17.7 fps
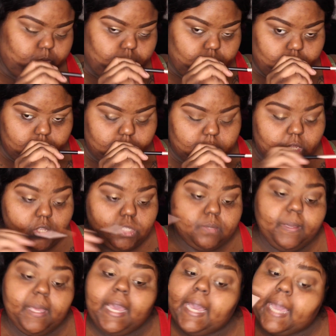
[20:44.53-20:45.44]
Excuse
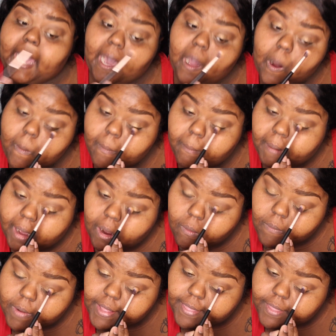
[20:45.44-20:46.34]
me. I got home about
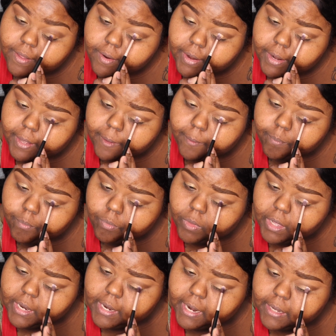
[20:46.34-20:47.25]
1:30,
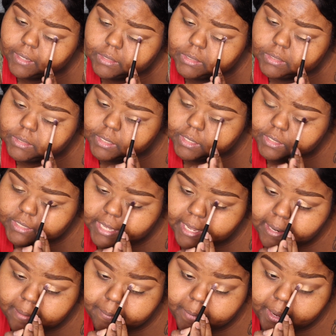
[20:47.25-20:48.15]
and then I was
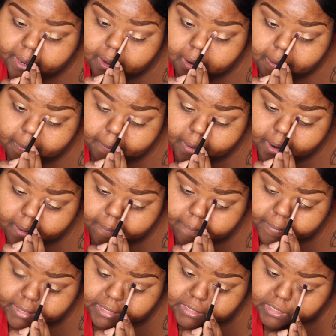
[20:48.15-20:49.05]
telling my mom
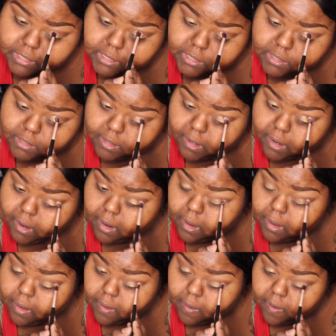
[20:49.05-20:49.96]
and my sister
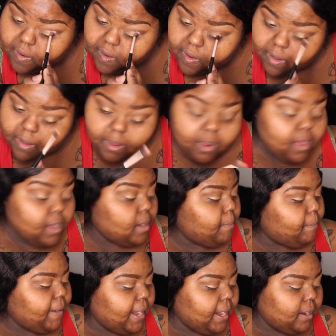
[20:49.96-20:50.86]

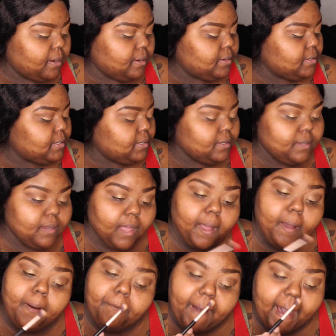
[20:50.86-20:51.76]
about
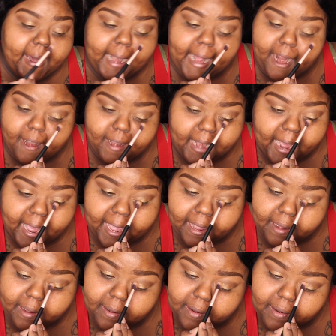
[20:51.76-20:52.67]
our
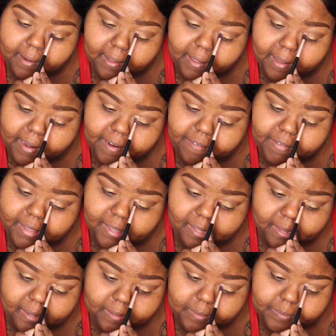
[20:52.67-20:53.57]
night and
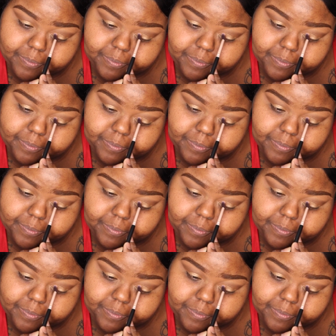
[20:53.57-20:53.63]
everything.